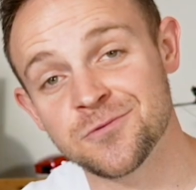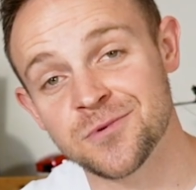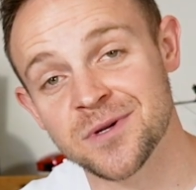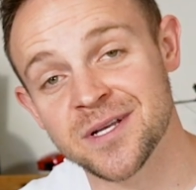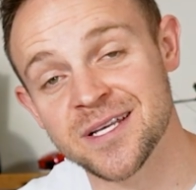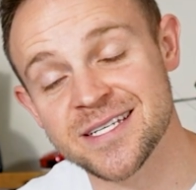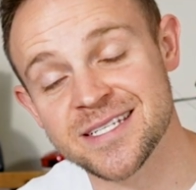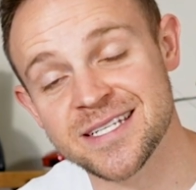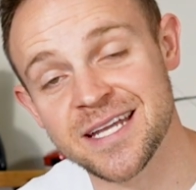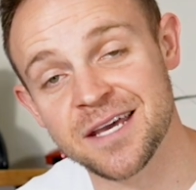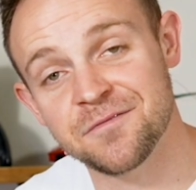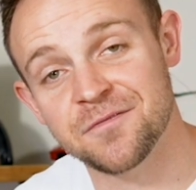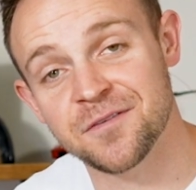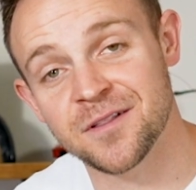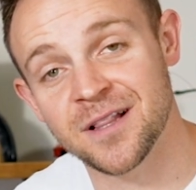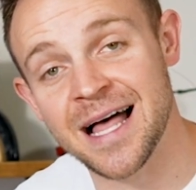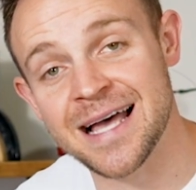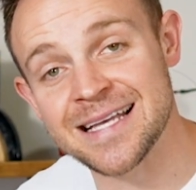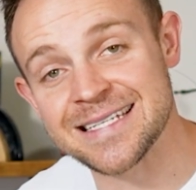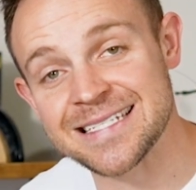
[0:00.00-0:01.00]
in real estate for
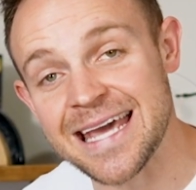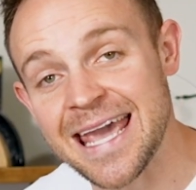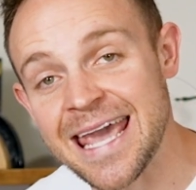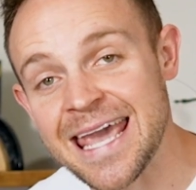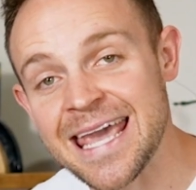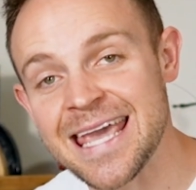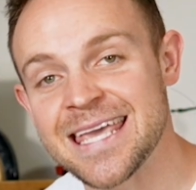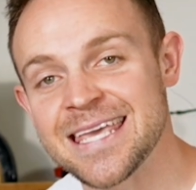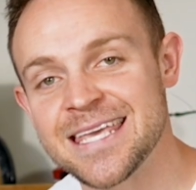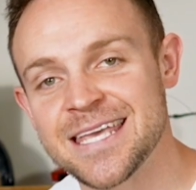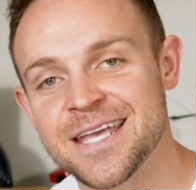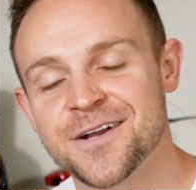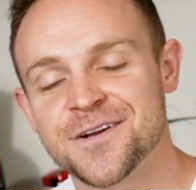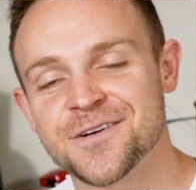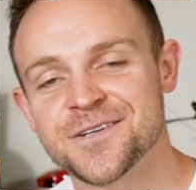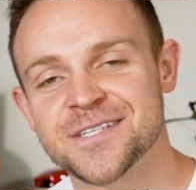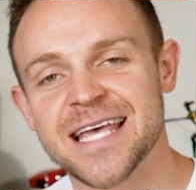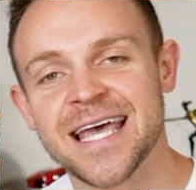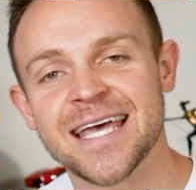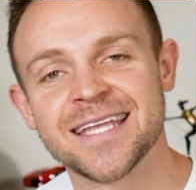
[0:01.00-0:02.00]
the last eight
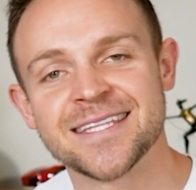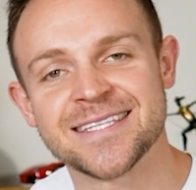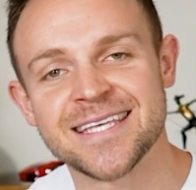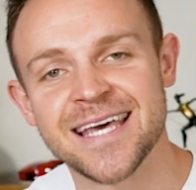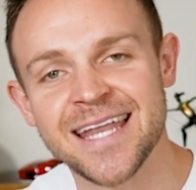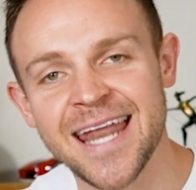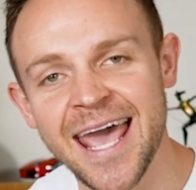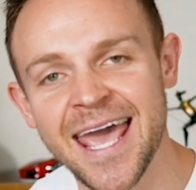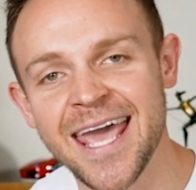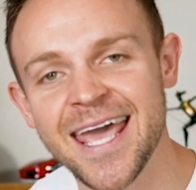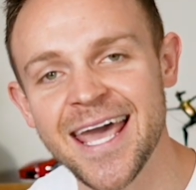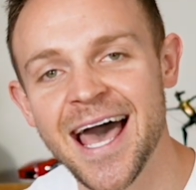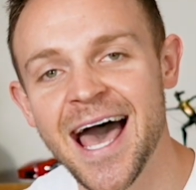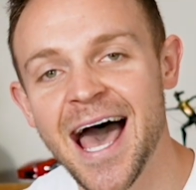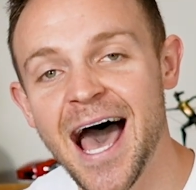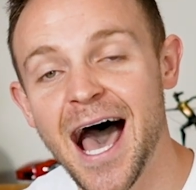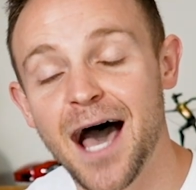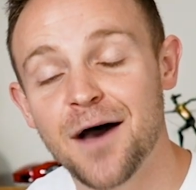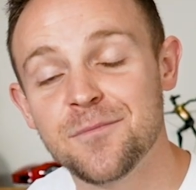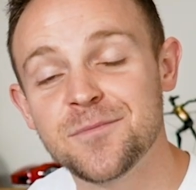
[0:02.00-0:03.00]
years. And today
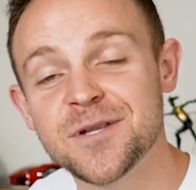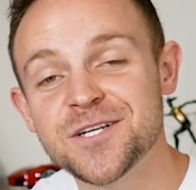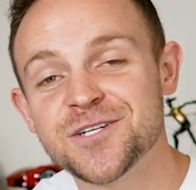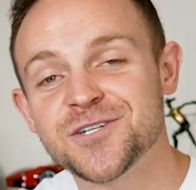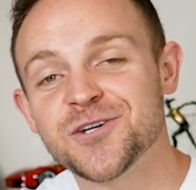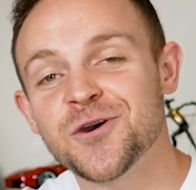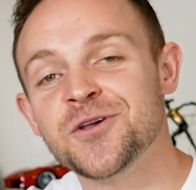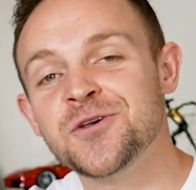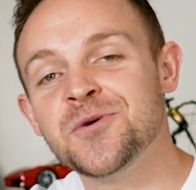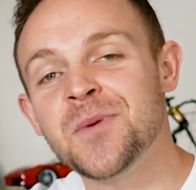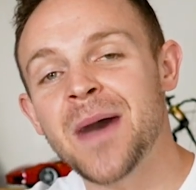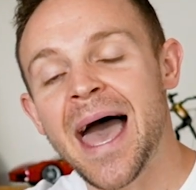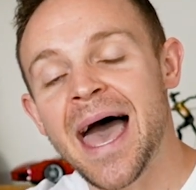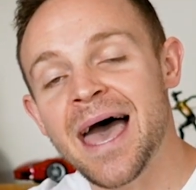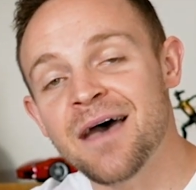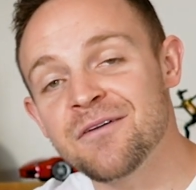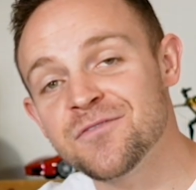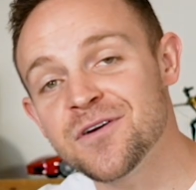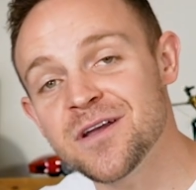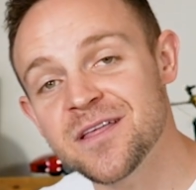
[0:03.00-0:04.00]
I'm gonna show you
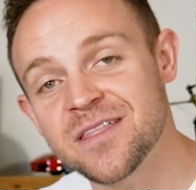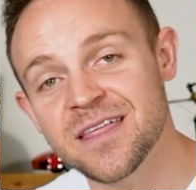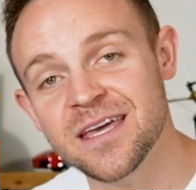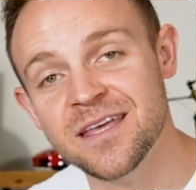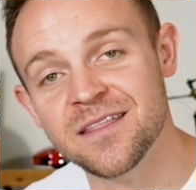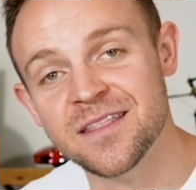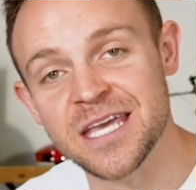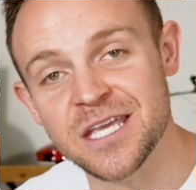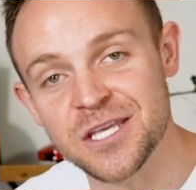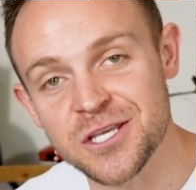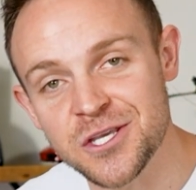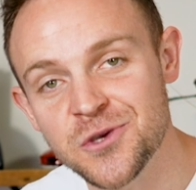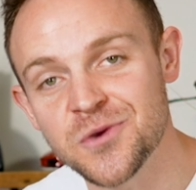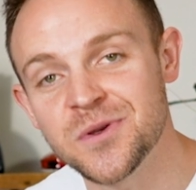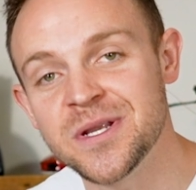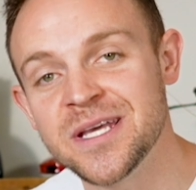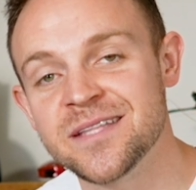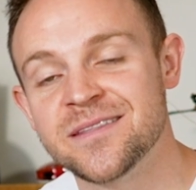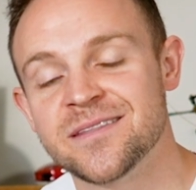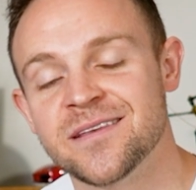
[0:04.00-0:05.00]
everything that
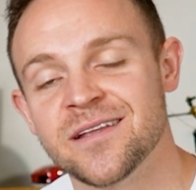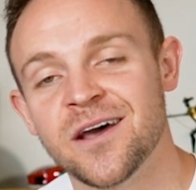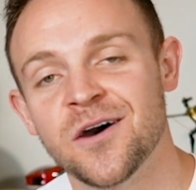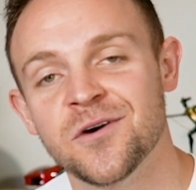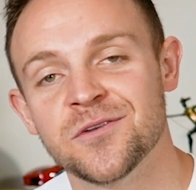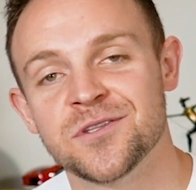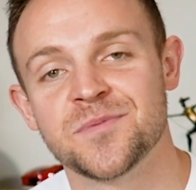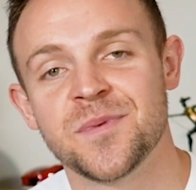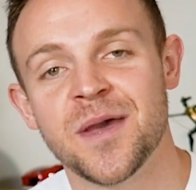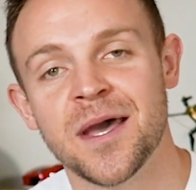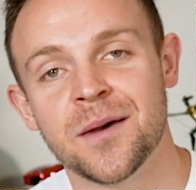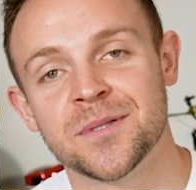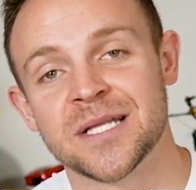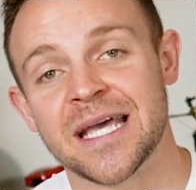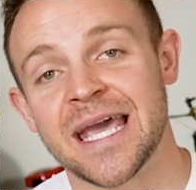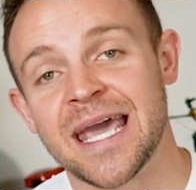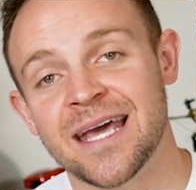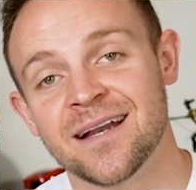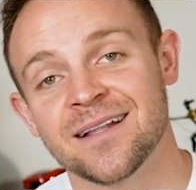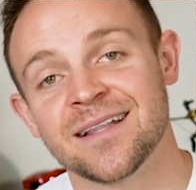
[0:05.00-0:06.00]
you need to know to be able
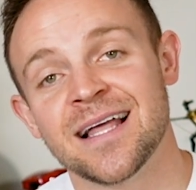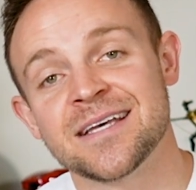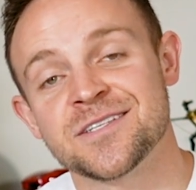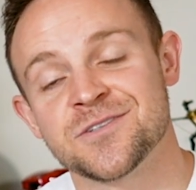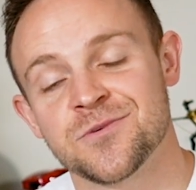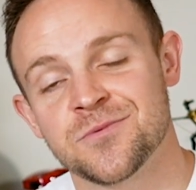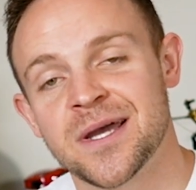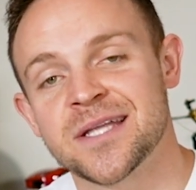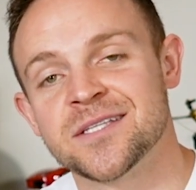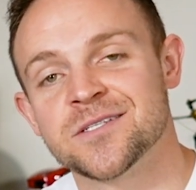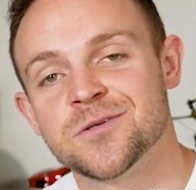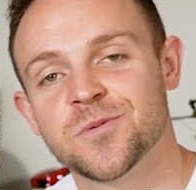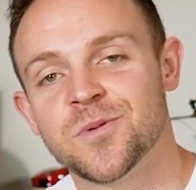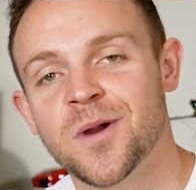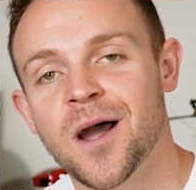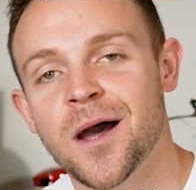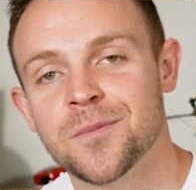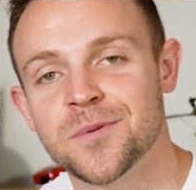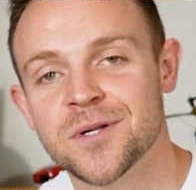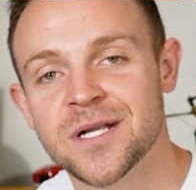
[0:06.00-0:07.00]
to analyze a rental
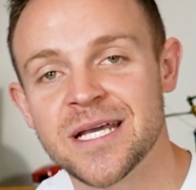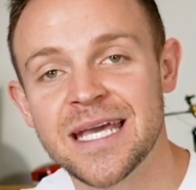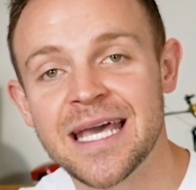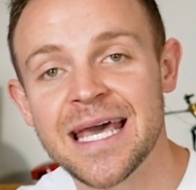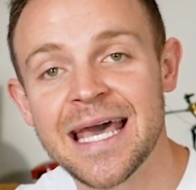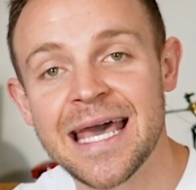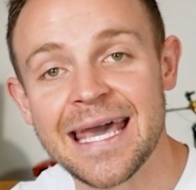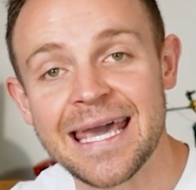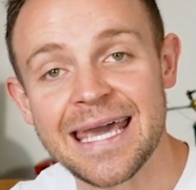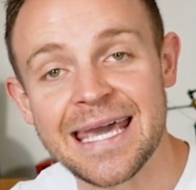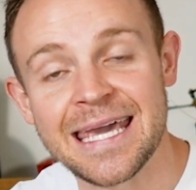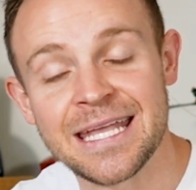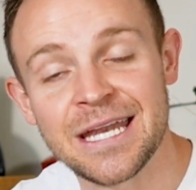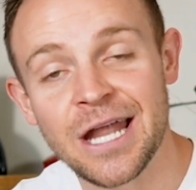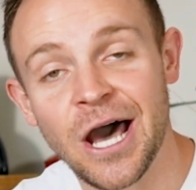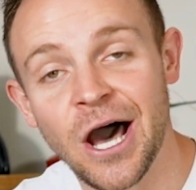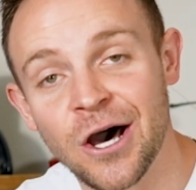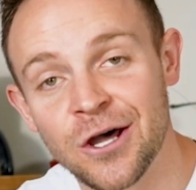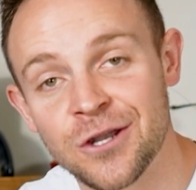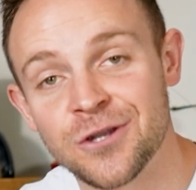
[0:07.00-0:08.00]
property
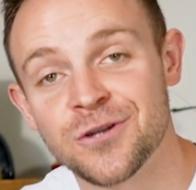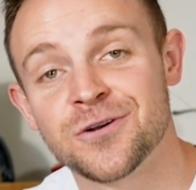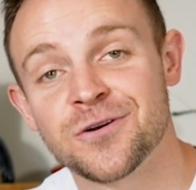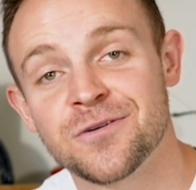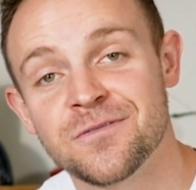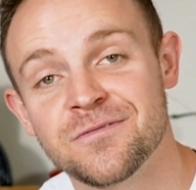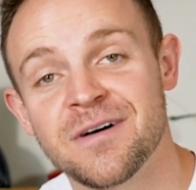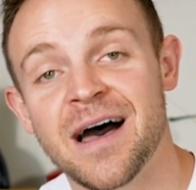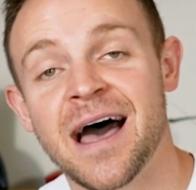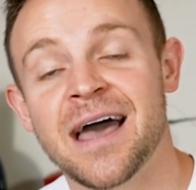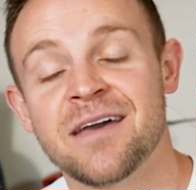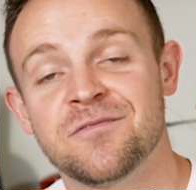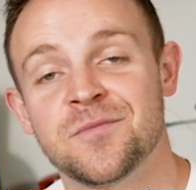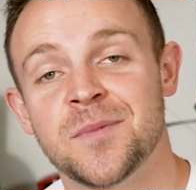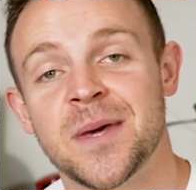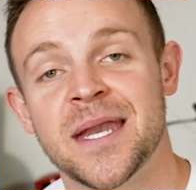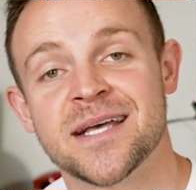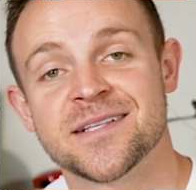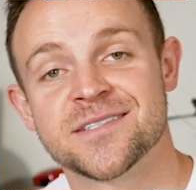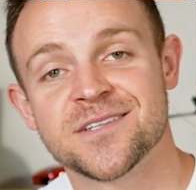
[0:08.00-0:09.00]
in under five
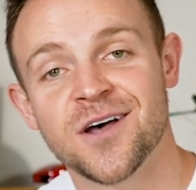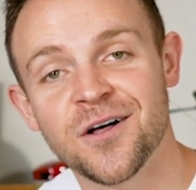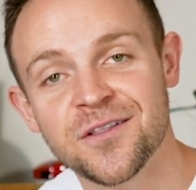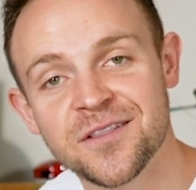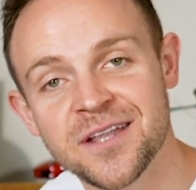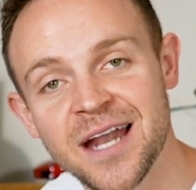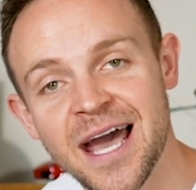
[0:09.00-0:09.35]
minutes. All